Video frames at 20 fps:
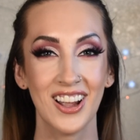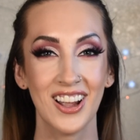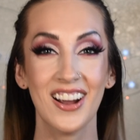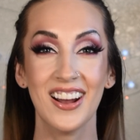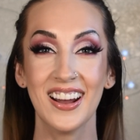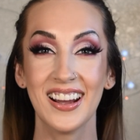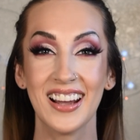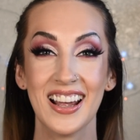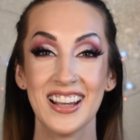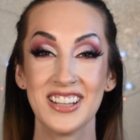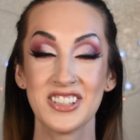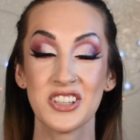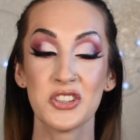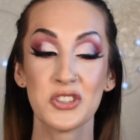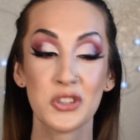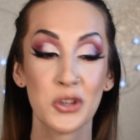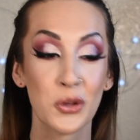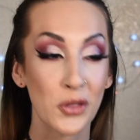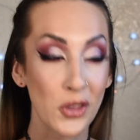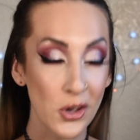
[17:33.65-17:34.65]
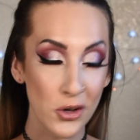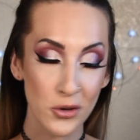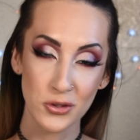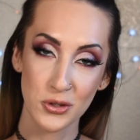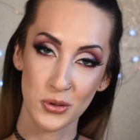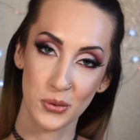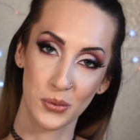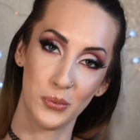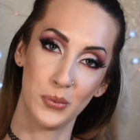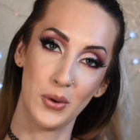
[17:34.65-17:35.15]
Alright guys, so those
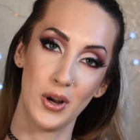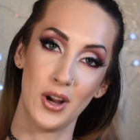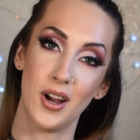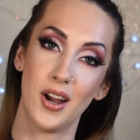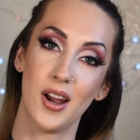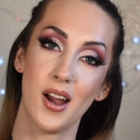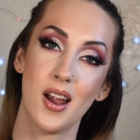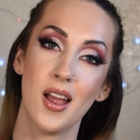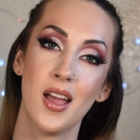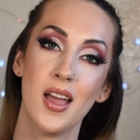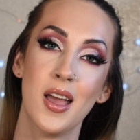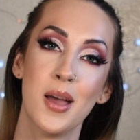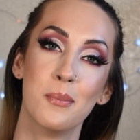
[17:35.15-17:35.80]
were